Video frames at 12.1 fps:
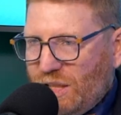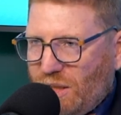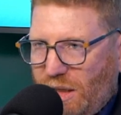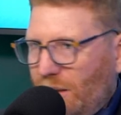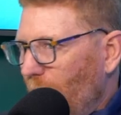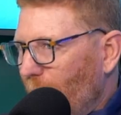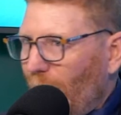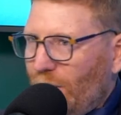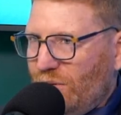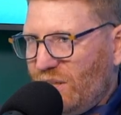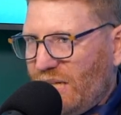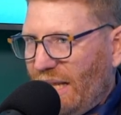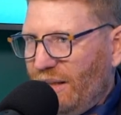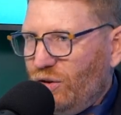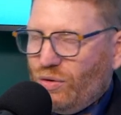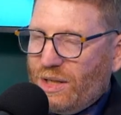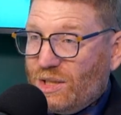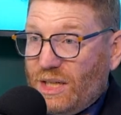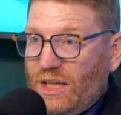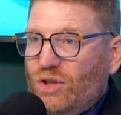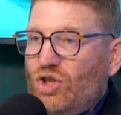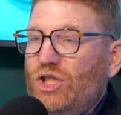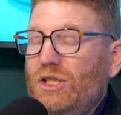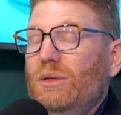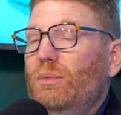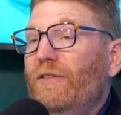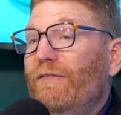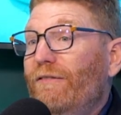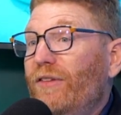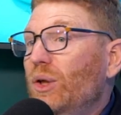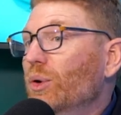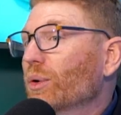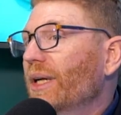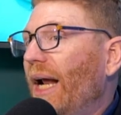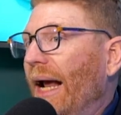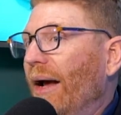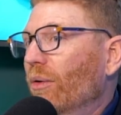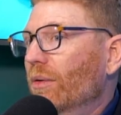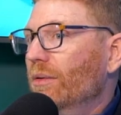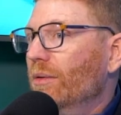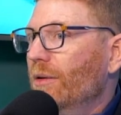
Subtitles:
I'm going to make my own salad dressing, and she would figure it out.